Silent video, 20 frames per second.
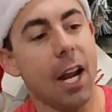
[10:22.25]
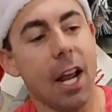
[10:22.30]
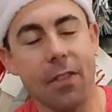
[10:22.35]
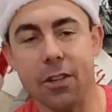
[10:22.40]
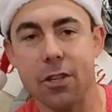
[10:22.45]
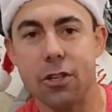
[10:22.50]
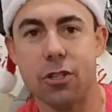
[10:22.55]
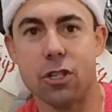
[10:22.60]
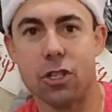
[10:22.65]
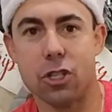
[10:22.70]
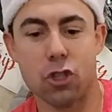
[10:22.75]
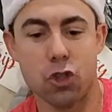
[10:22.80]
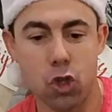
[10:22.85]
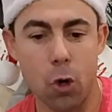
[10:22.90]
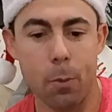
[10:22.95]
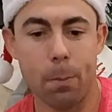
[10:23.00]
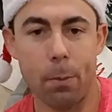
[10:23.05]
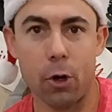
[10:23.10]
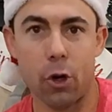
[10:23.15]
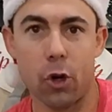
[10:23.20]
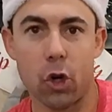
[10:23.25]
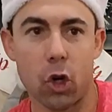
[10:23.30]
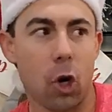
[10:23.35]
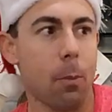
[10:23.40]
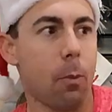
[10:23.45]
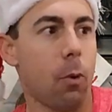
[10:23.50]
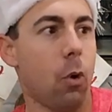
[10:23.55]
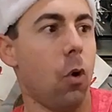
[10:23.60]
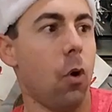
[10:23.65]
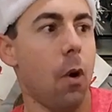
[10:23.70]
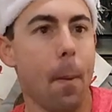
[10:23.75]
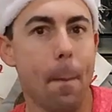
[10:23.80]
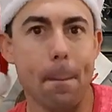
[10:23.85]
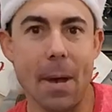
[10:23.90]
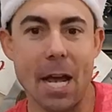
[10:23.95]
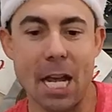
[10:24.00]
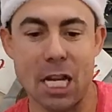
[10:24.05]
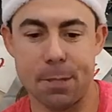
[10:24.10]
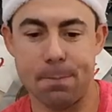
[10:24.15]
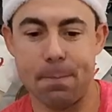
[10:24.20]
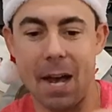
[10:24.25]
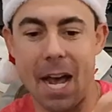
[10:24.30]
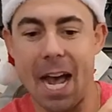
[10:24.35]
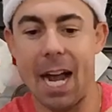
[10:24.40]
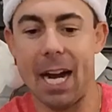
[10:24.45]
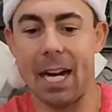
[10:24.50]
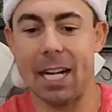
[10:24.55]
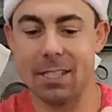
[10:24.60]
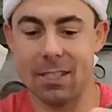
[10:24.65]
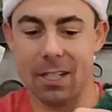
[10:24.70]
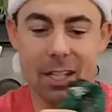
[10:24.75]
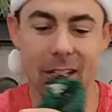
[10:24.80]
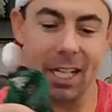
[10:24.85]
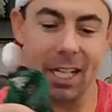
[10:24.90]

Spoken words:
This is just super durable mesh bag. It's not